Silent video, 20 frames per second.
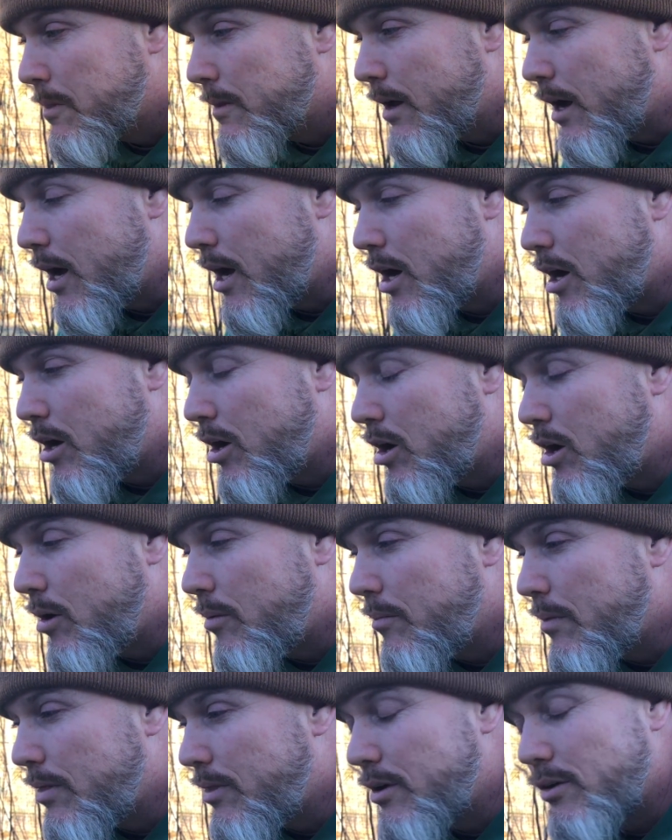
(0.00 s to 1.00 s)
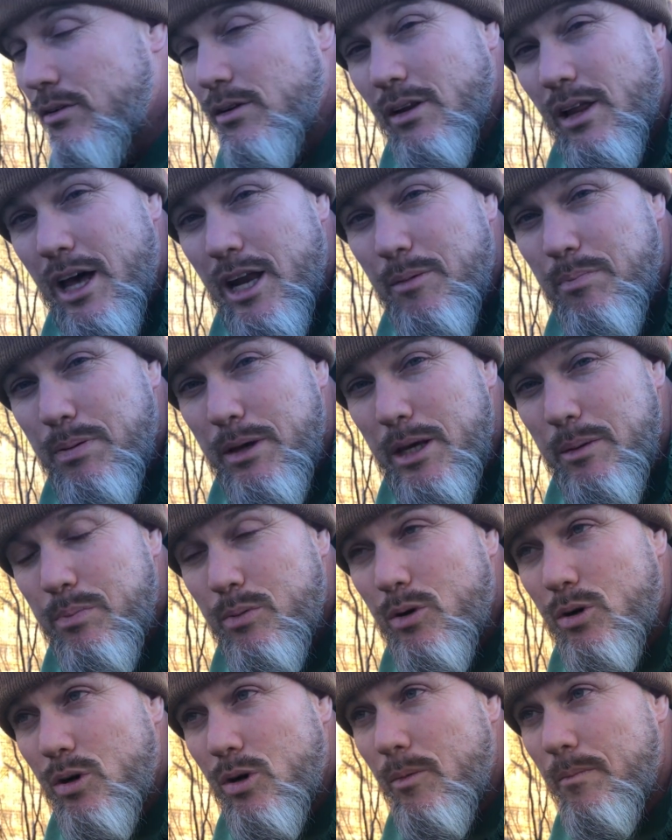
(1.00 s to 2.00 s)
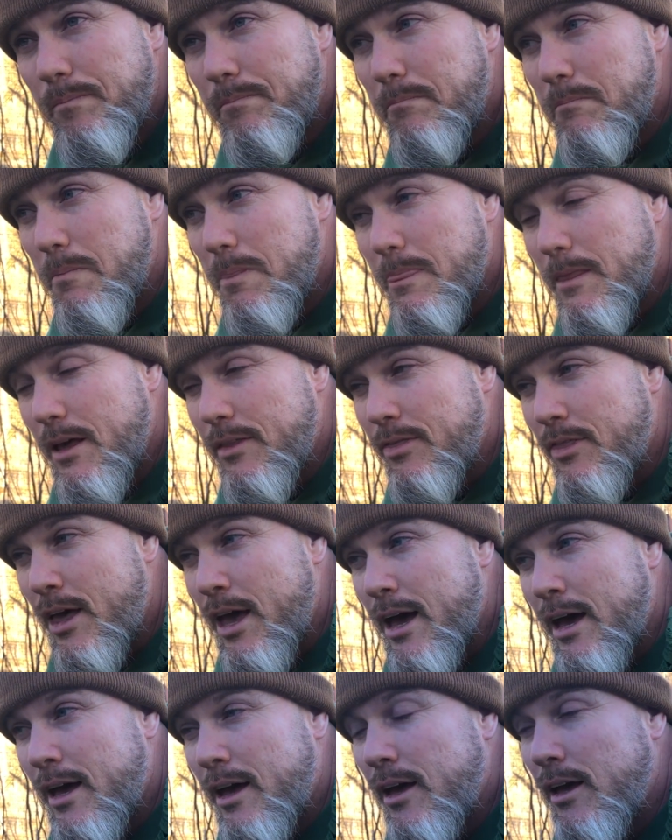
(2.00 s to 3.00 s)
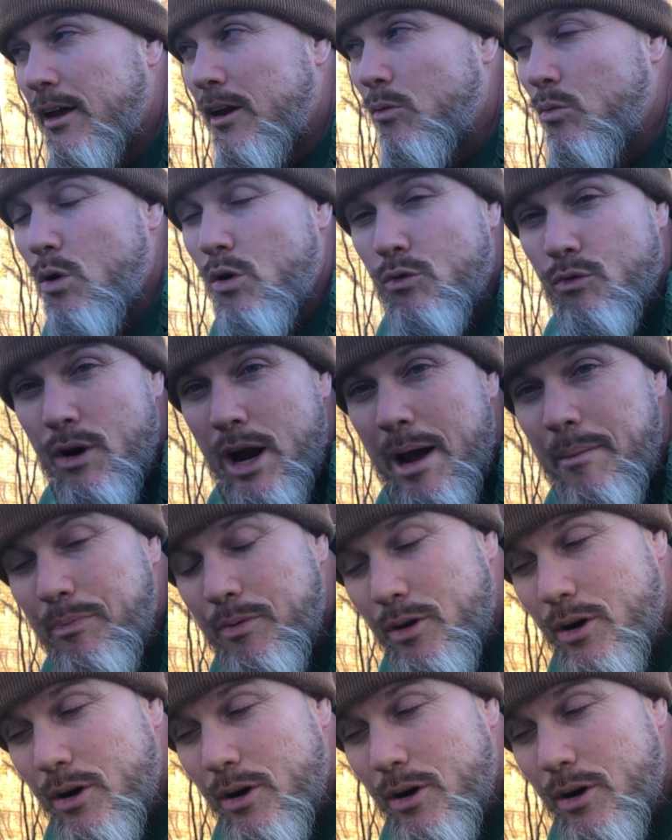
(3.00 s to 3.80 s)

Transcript: Um, there's a lot of people that will wrap their